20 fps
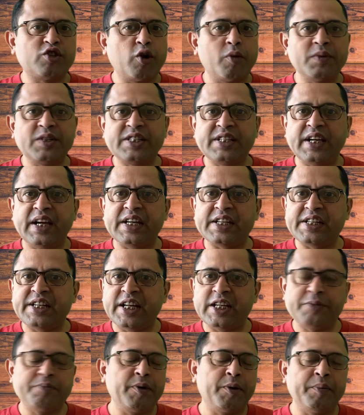domestication
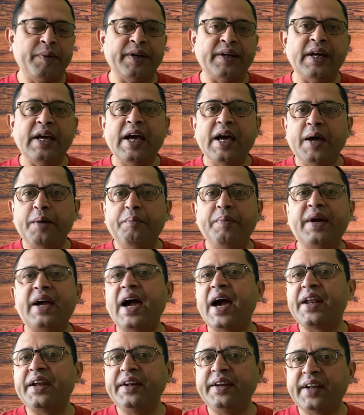experiment
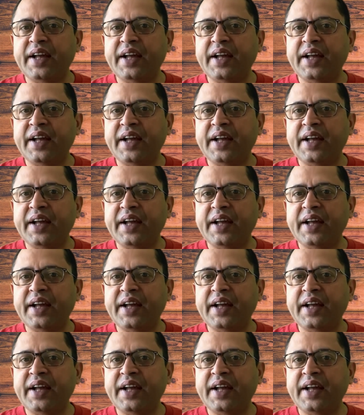began in